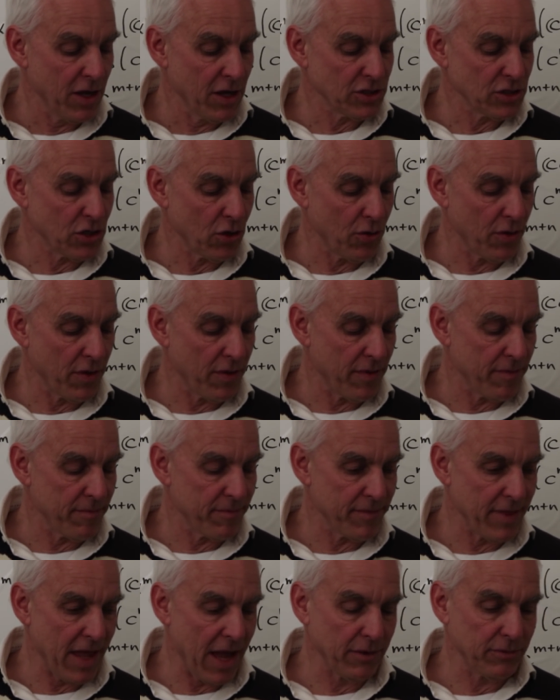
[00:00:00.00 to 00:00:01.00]
So
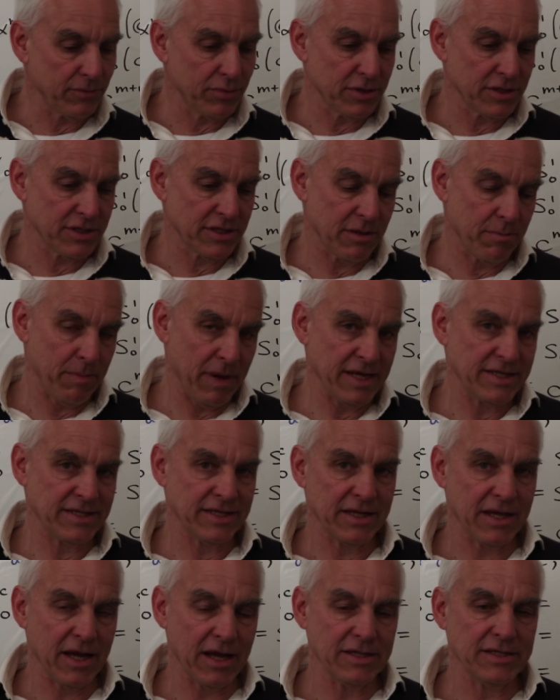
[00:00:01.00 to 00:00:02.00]
that was the
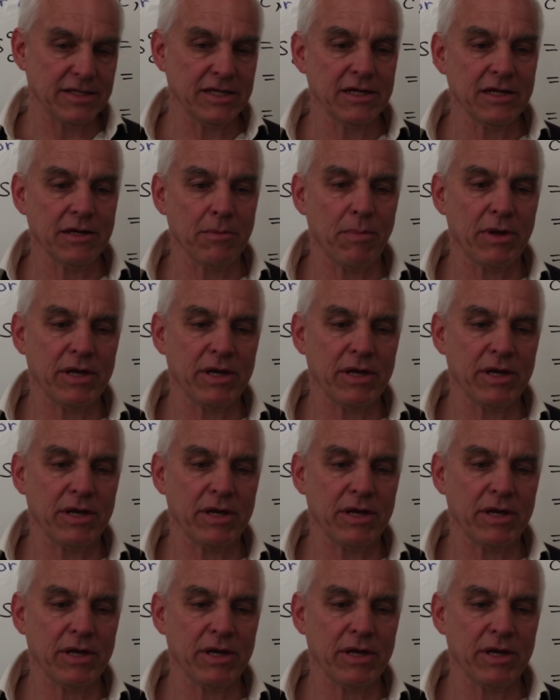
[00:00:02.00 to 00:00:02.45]
basic idea,